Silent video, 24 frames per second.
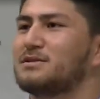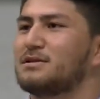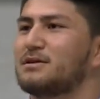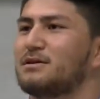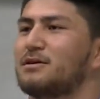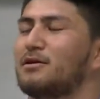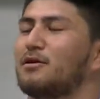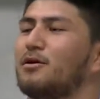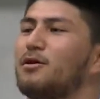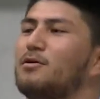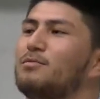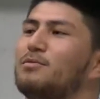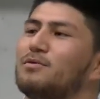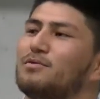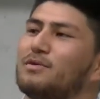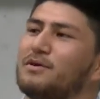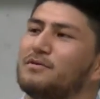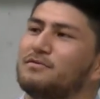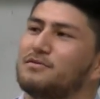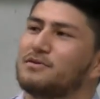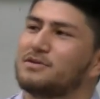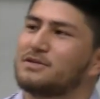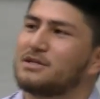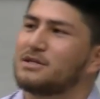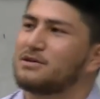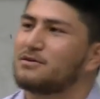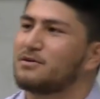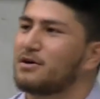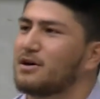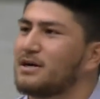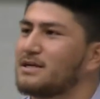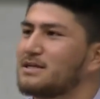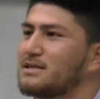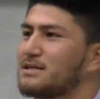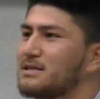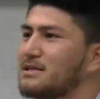of the global refugee
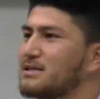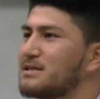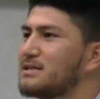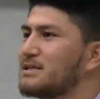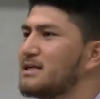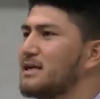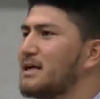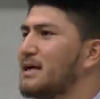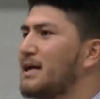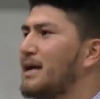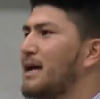crisis